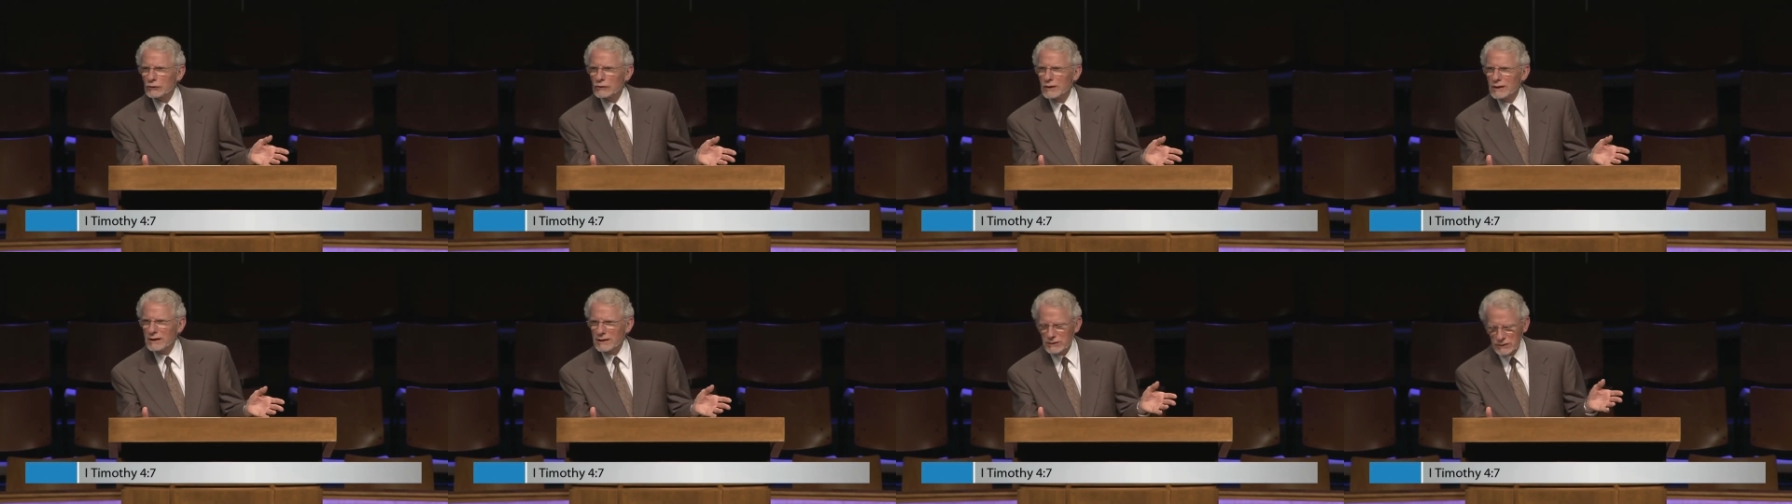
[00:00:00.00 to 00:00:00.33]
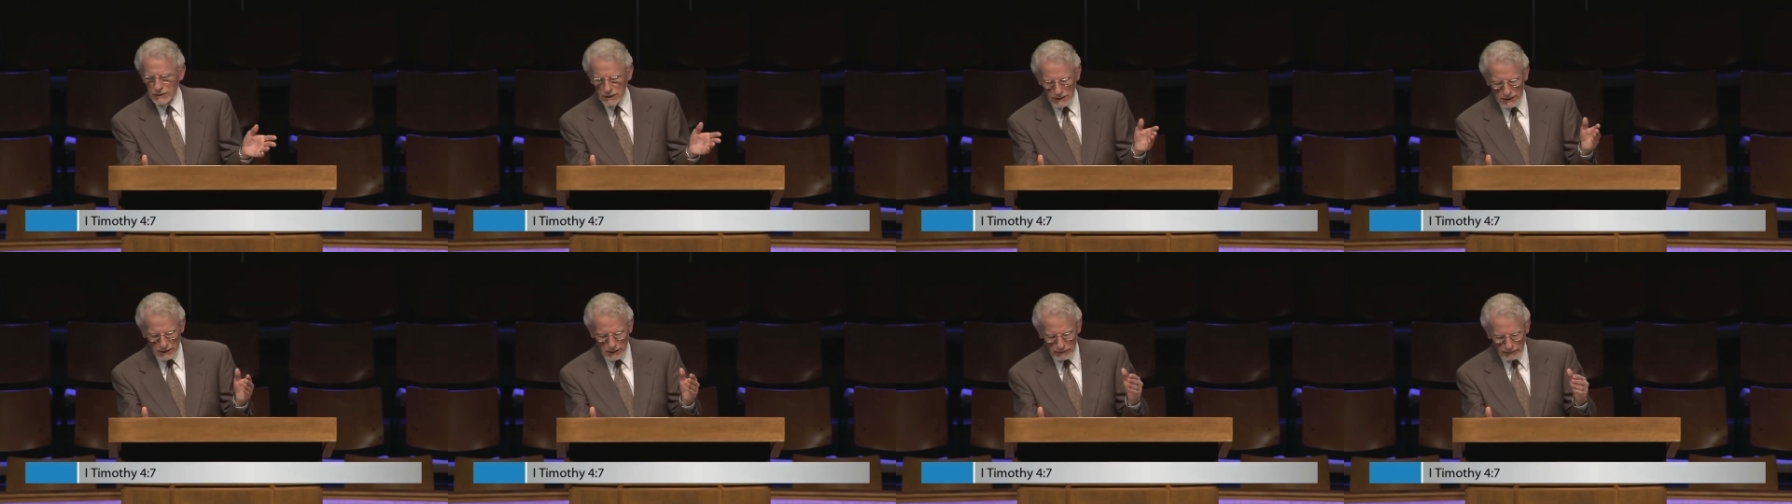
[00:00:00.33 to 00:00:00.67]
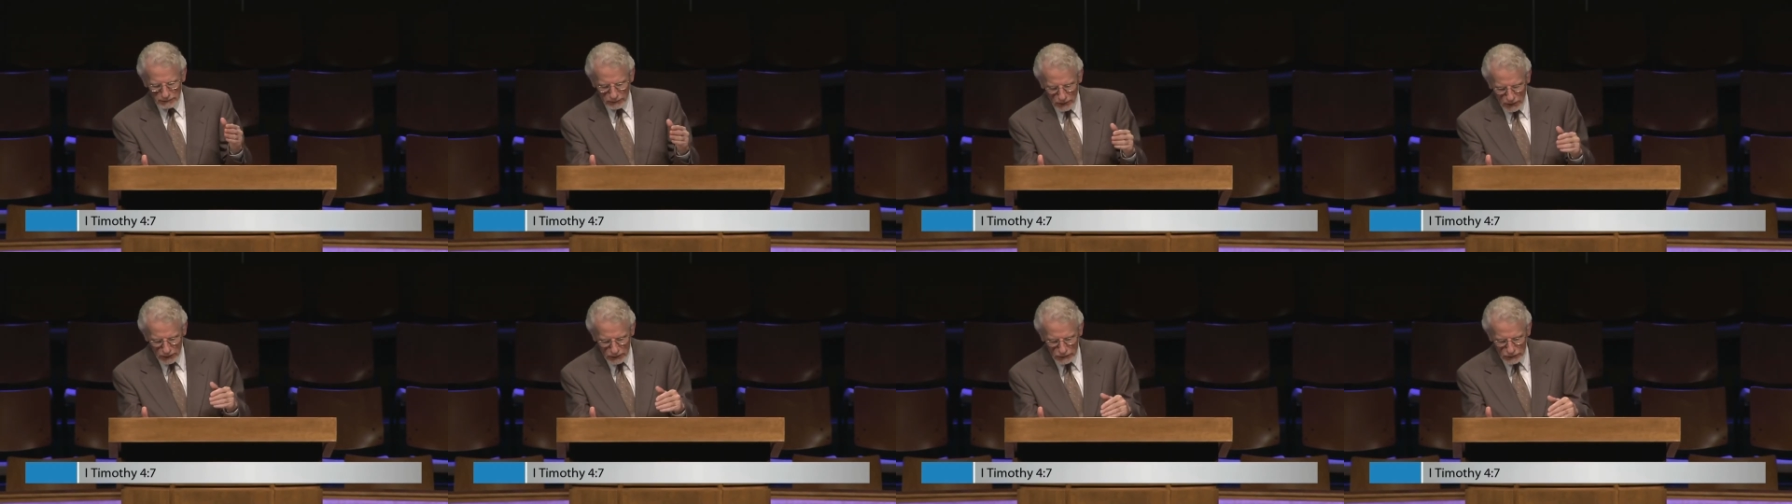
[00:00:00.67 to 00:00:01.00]
teaching and
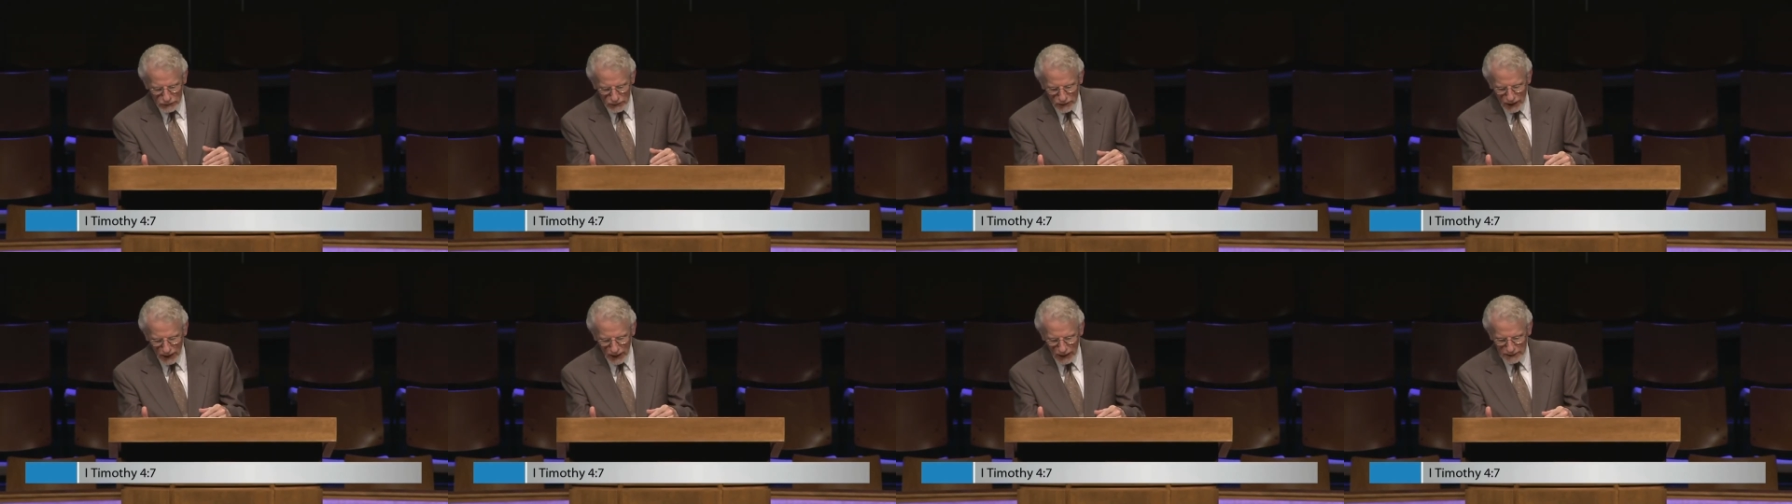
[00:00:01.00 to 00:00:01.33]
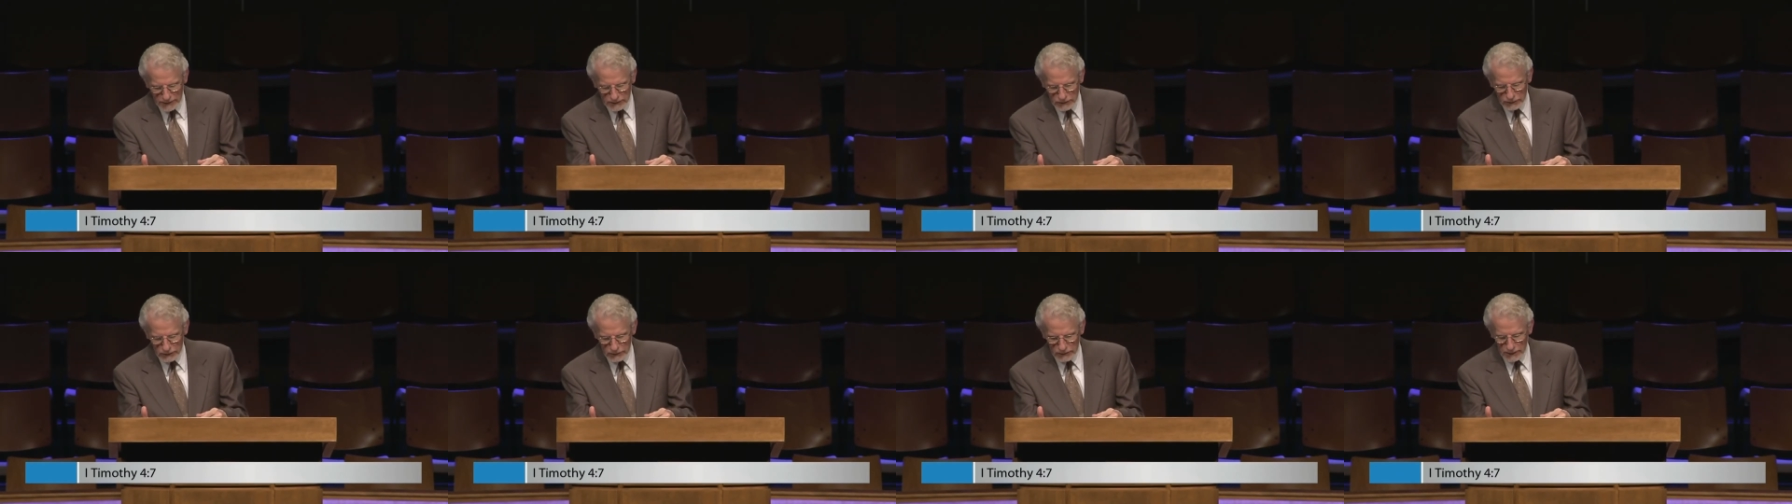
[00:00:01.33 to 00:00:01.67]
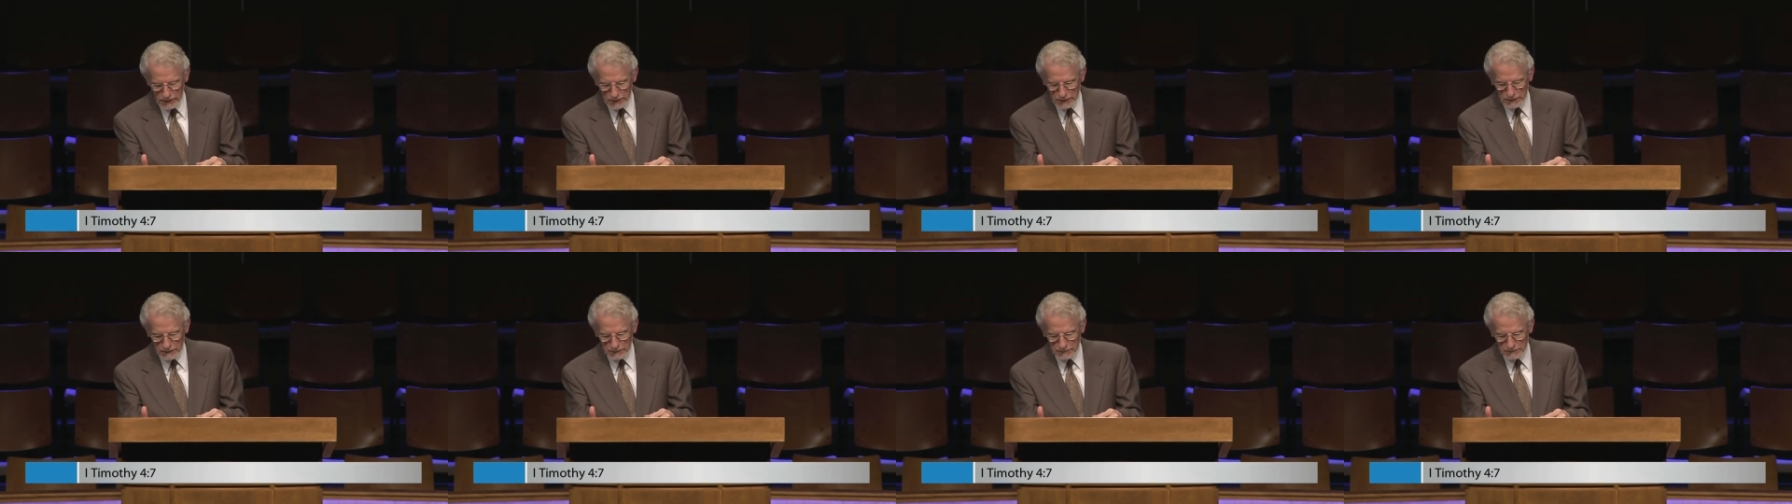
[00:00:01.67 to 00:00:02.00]
false
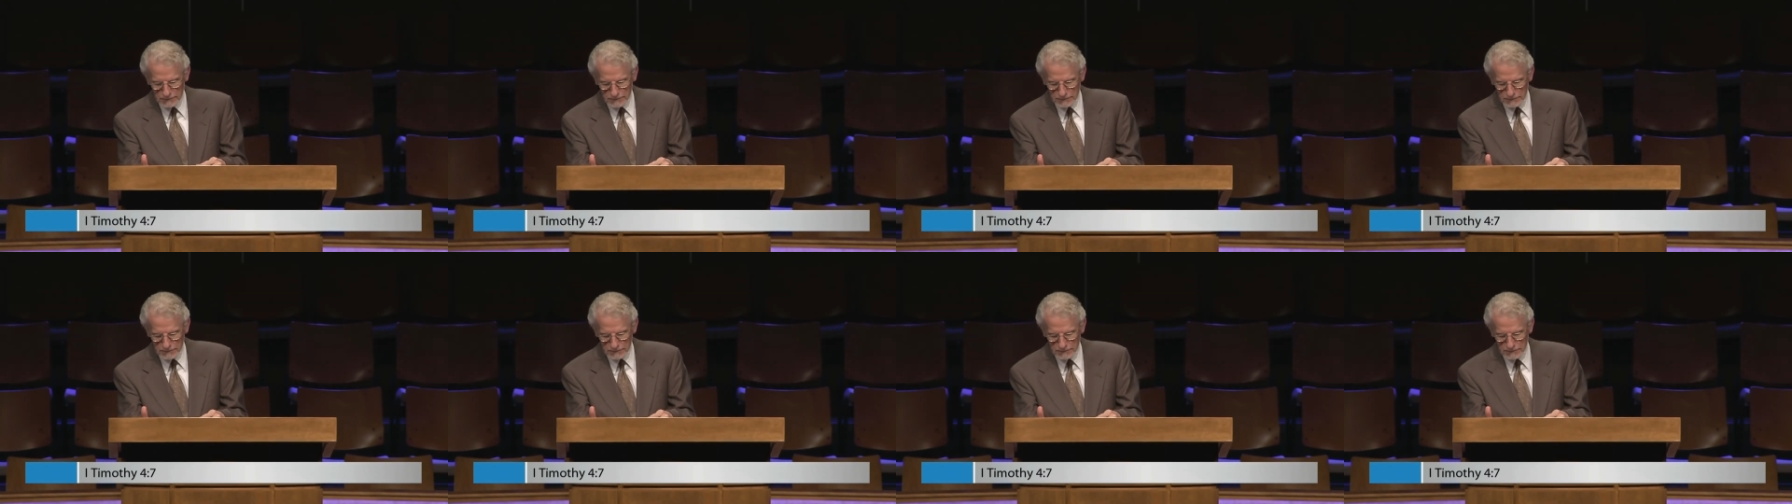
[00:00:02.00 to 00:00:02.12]
doctrine.